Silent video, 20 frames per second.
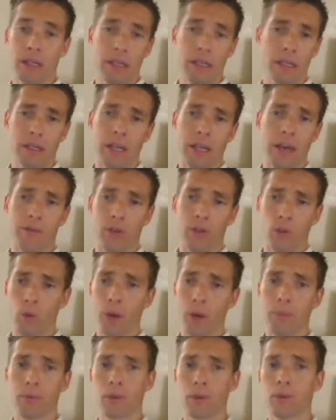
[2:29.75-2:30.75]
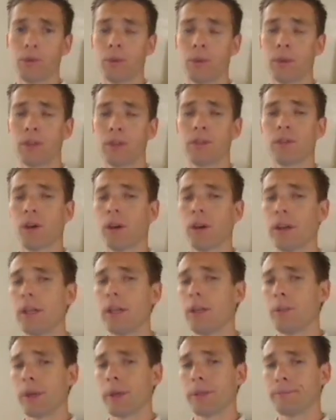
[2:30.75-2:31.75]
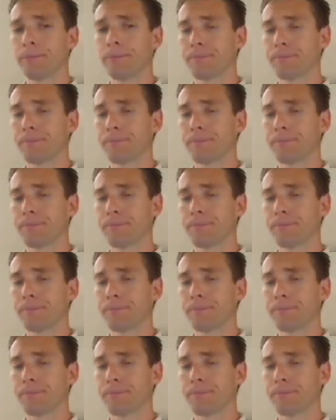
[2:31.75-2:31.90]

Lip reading: needed to have its web server reinstalled anyway.